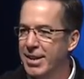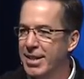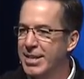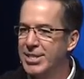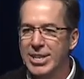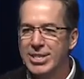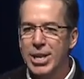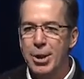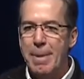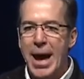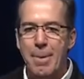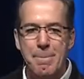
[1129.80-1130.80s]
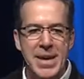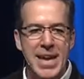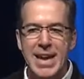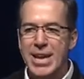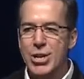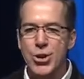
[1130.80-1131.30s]
This isn't about
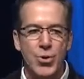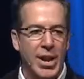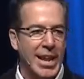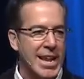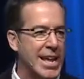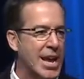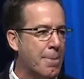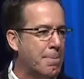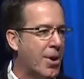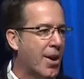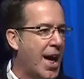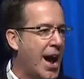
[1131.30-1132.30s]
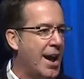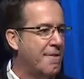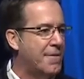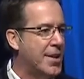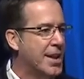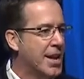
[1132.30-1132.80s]
me and you cleaning up our
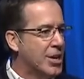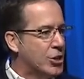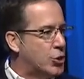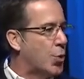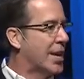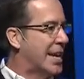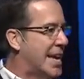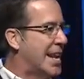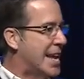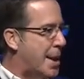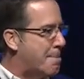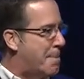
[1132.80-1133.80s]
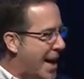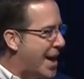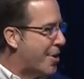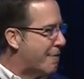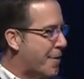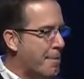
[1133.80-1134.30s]
life and sort of getting it
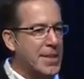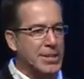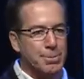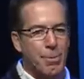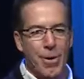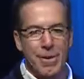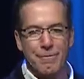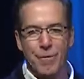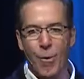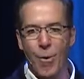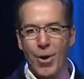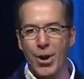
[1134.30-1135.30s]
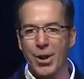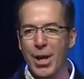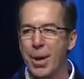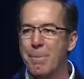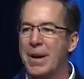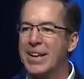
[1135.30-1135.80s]
better from this point forward,
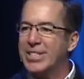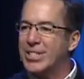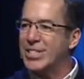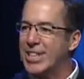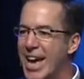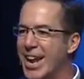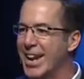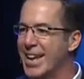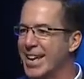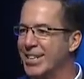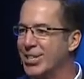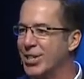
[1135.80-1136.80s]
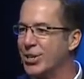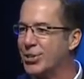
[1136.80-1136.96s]
but it's settling into the